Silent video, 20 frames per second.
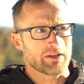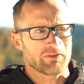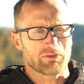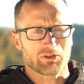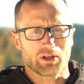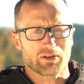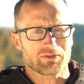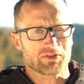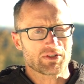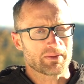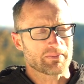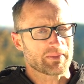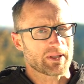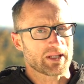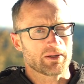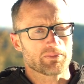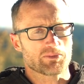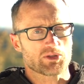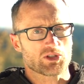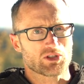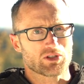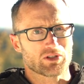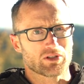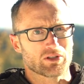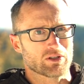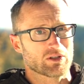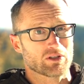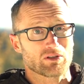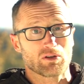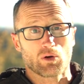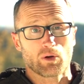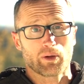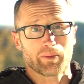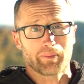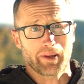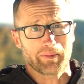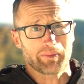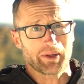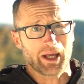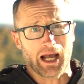if you have something obscure or
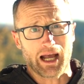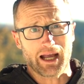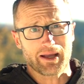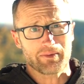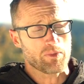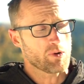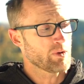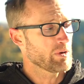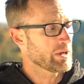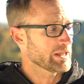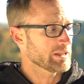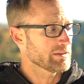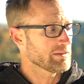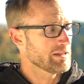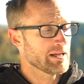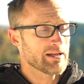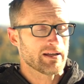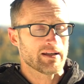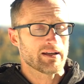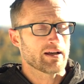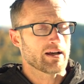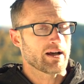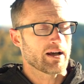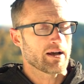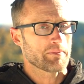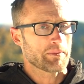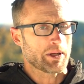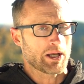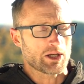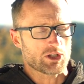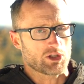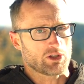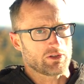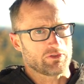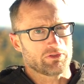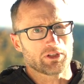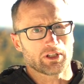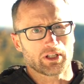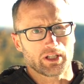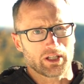maybe a Hi-Point i'm not sure
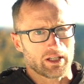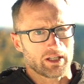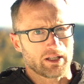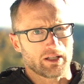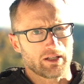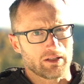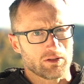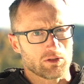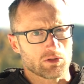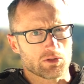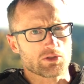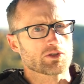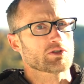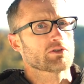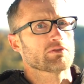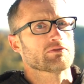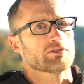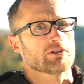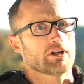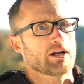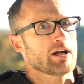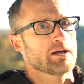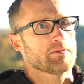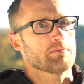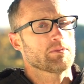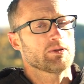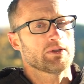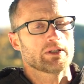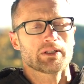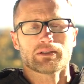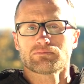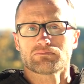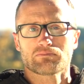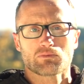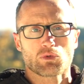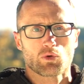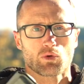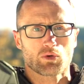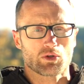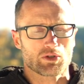if you can get a holster for a Hi-Point
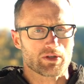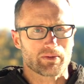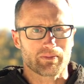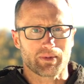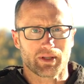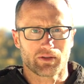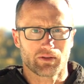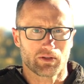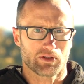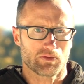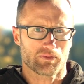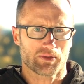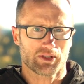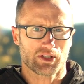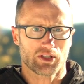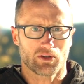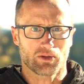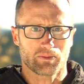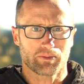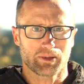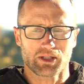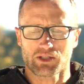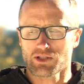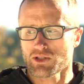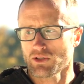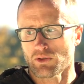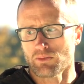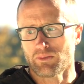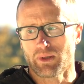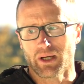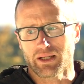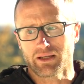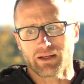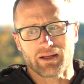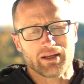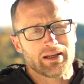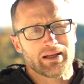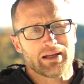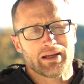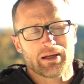or some other obscure pistol but
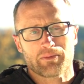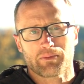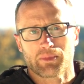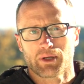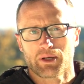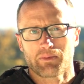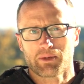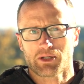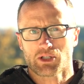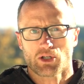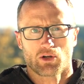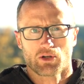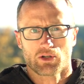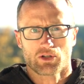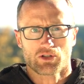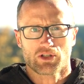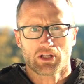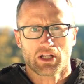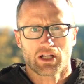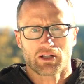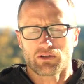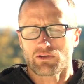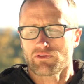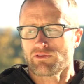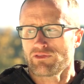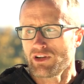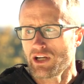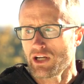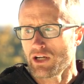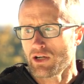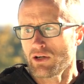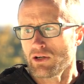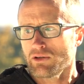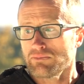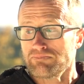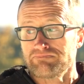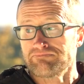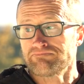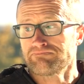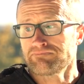pretty much all your standard fare
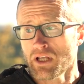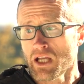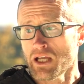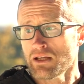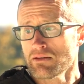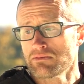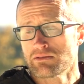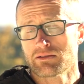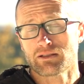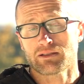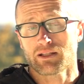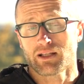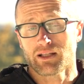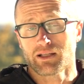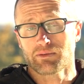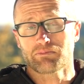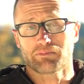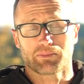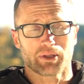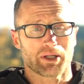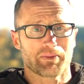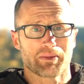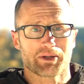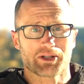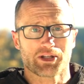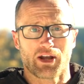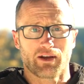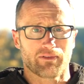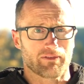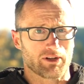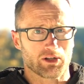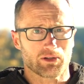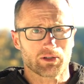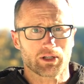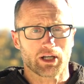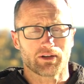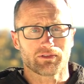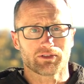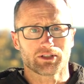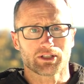yeah, they pretty much have it all
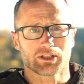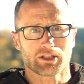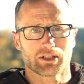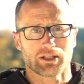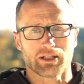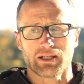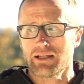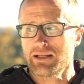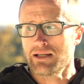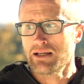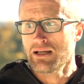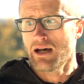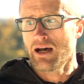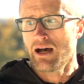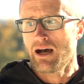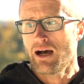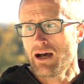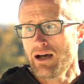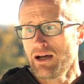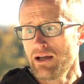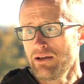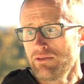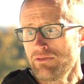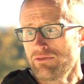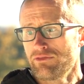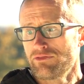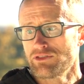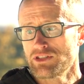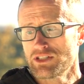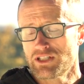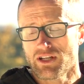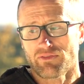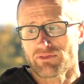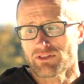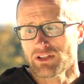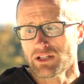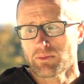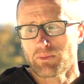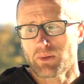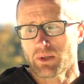covered. I've
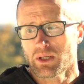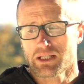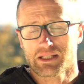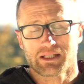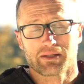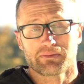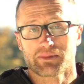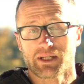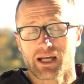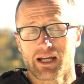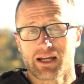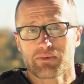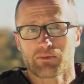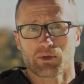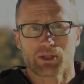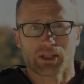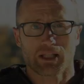definitely put in some time